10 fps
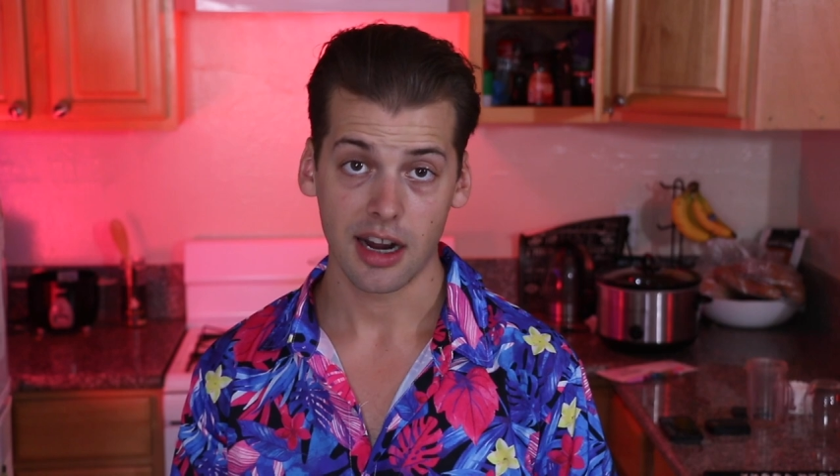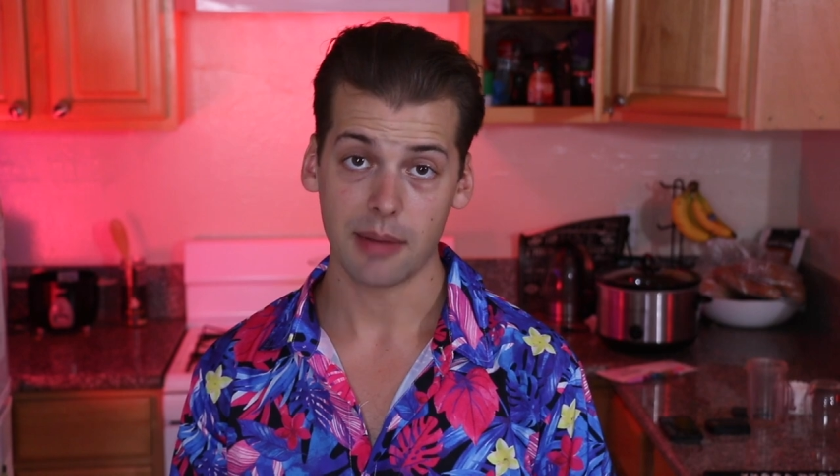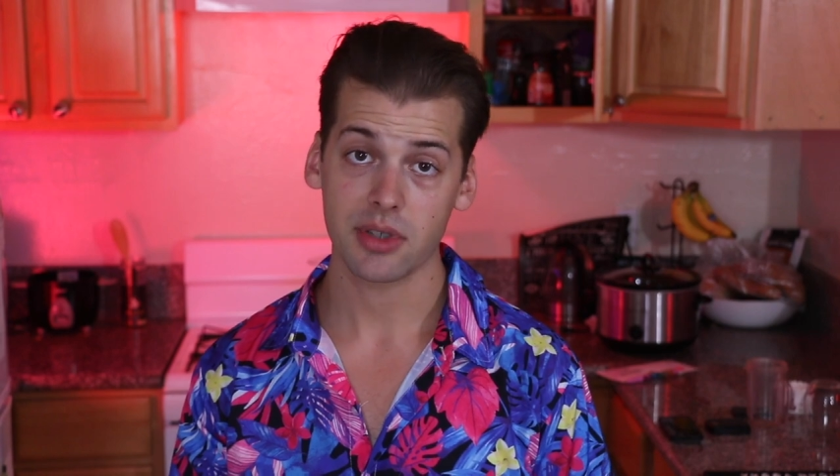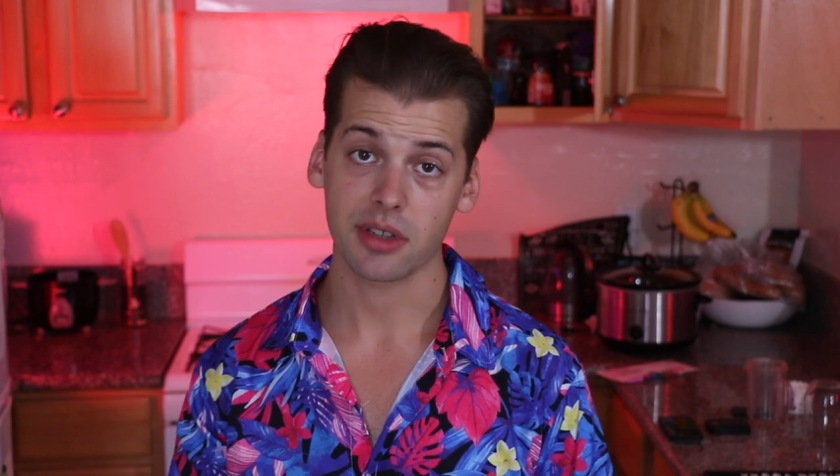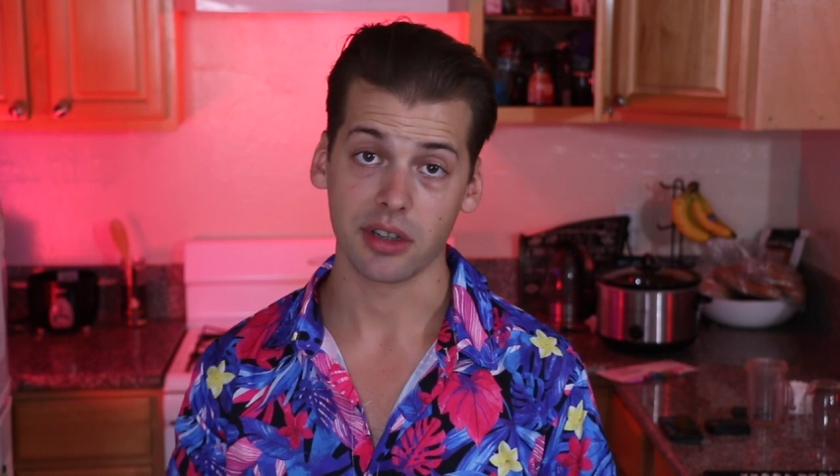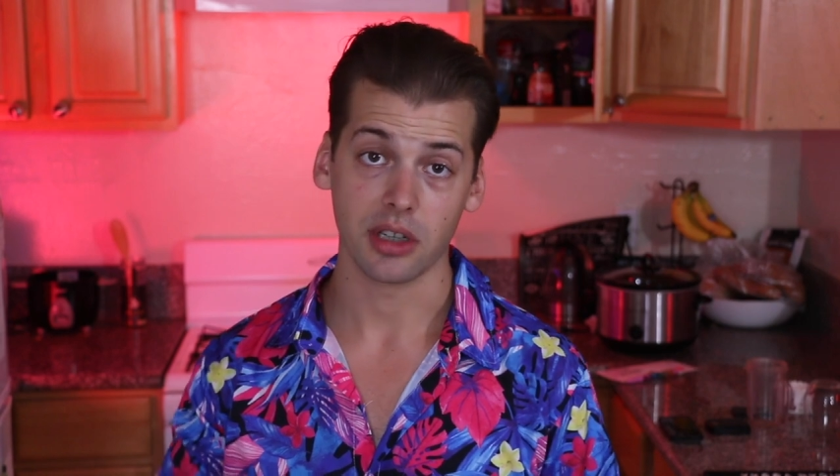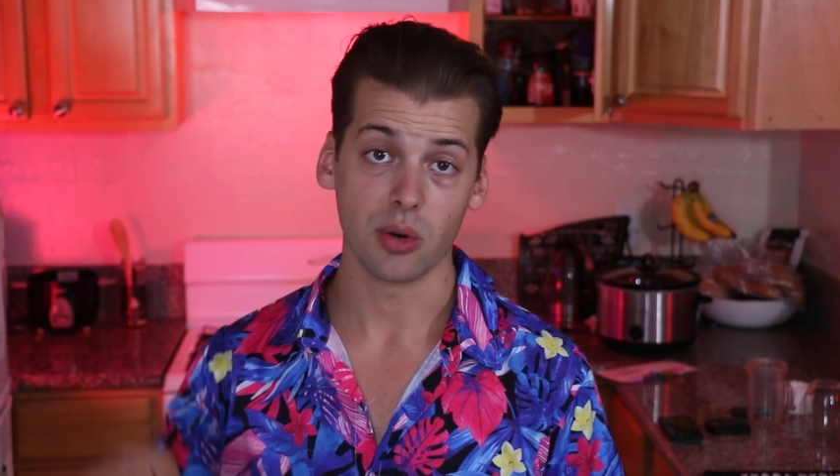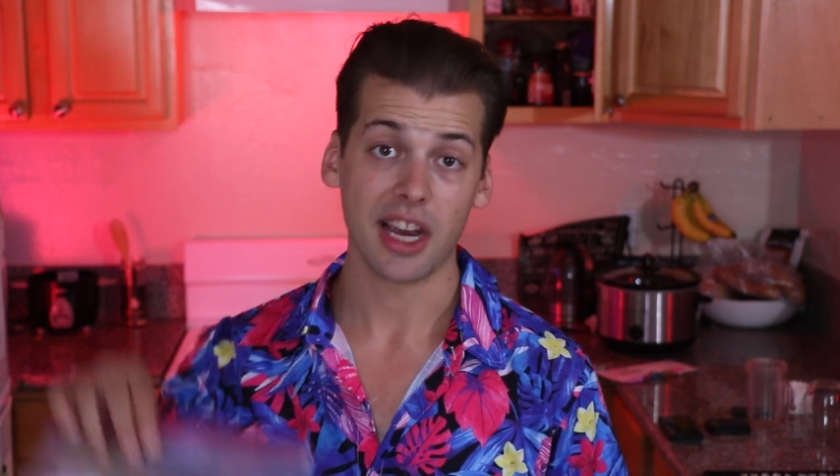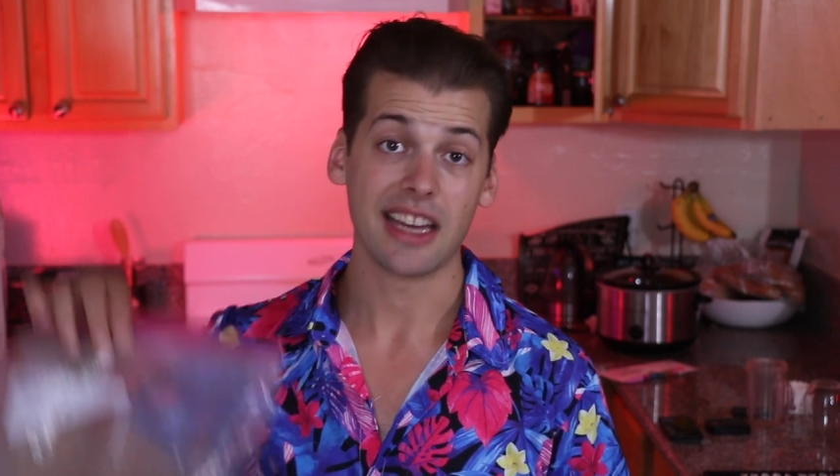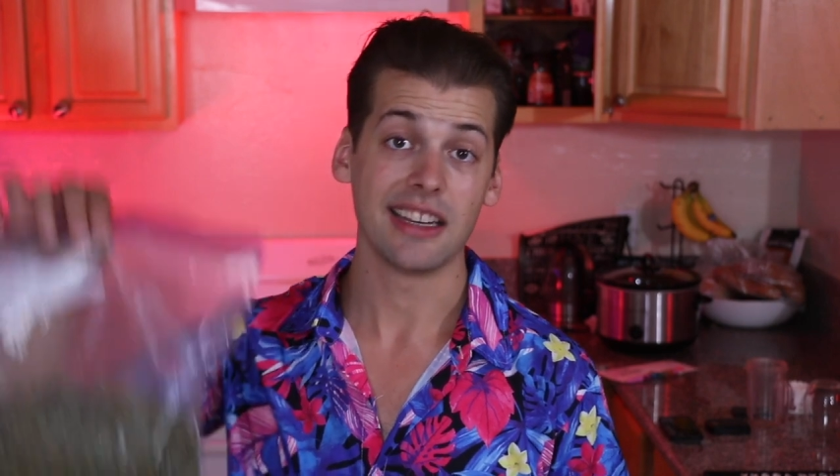I'm just gonna
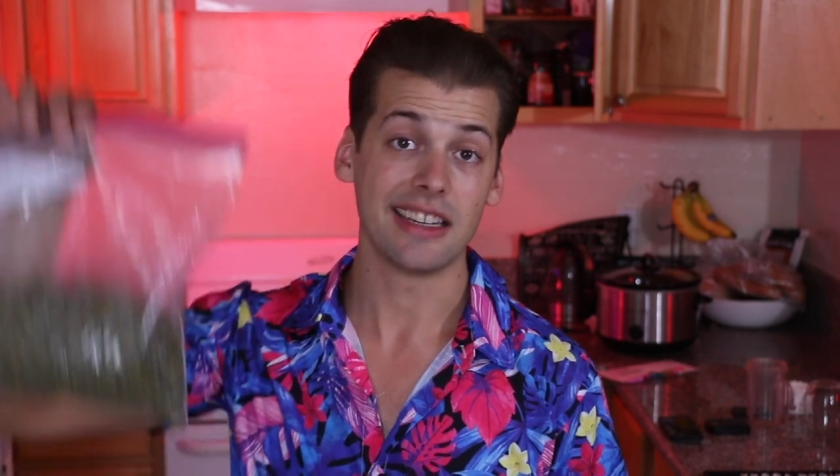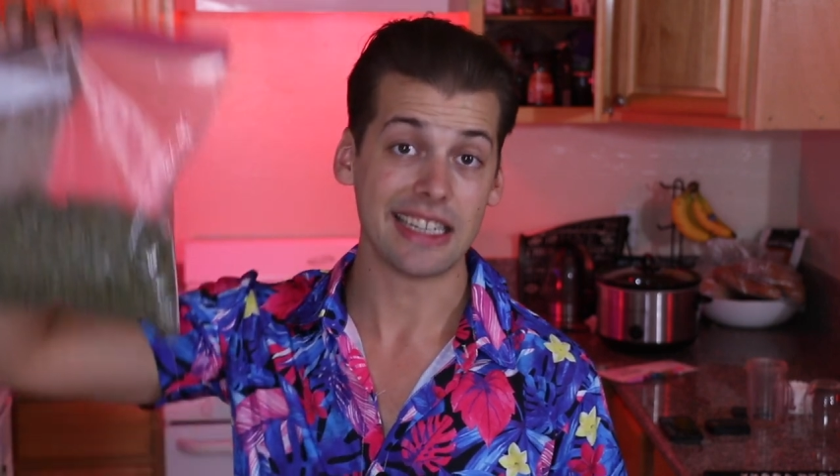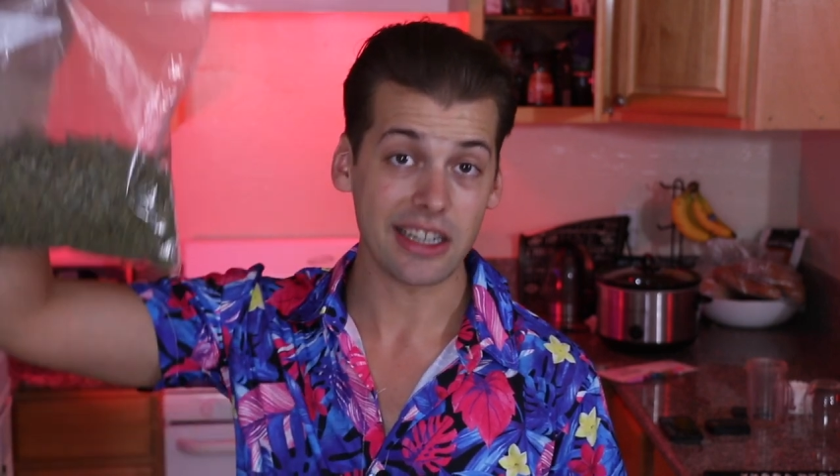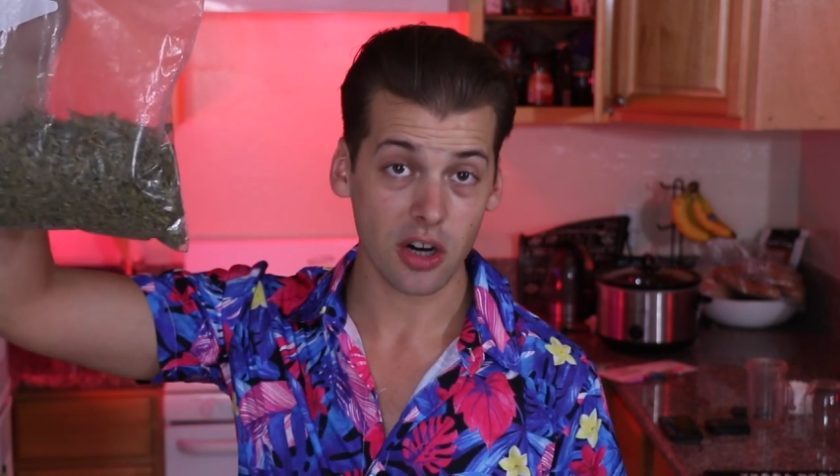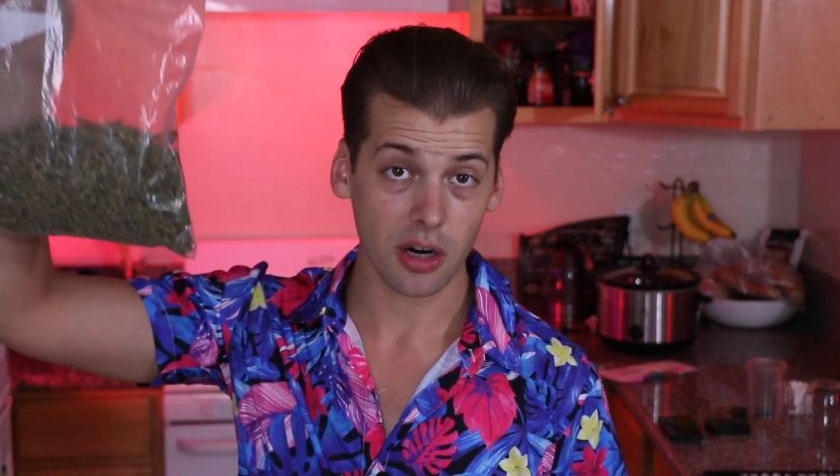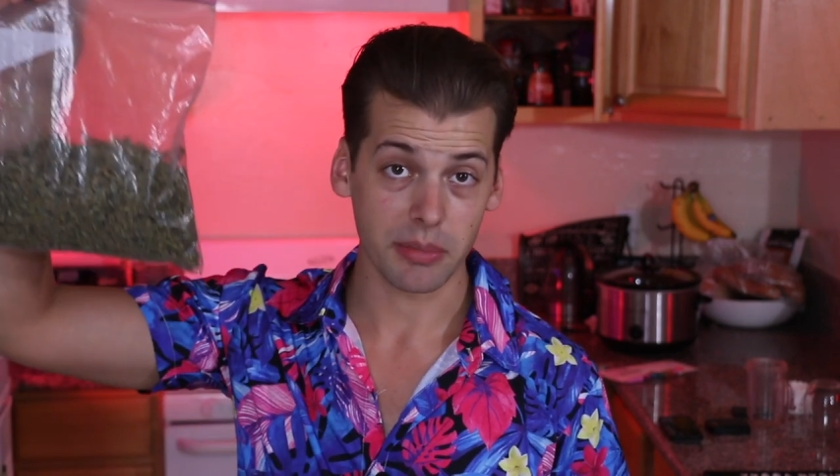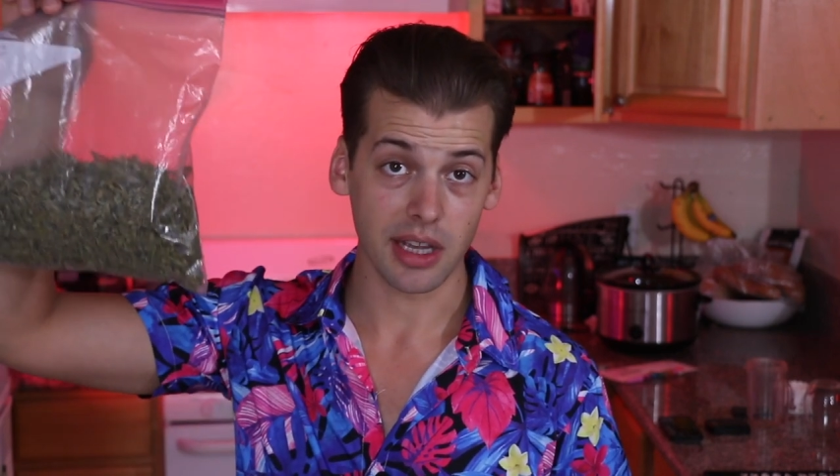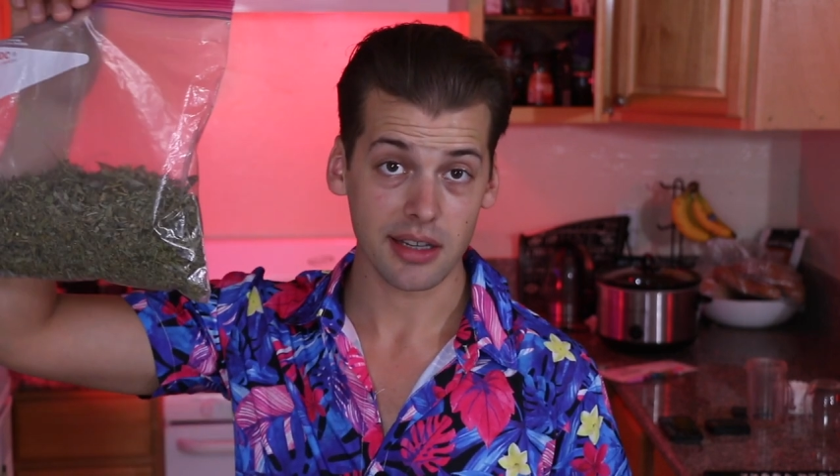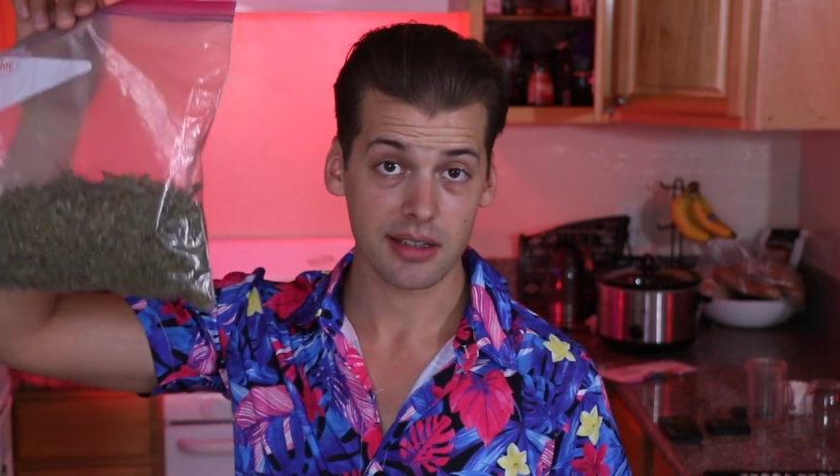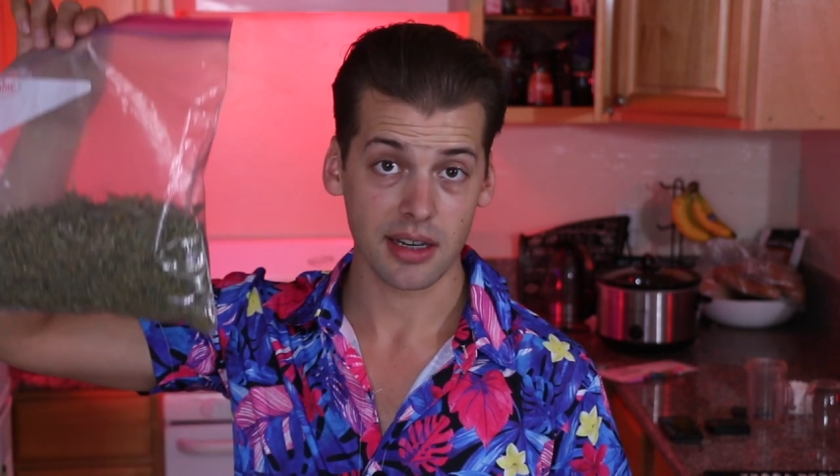go ahead and decarb
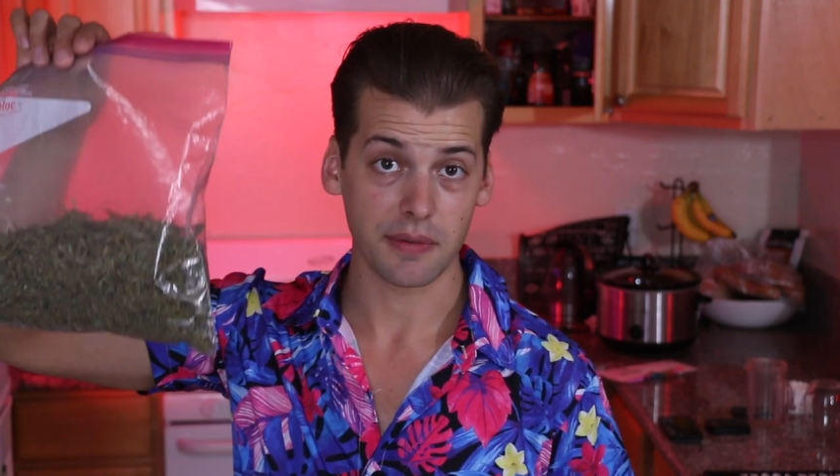this.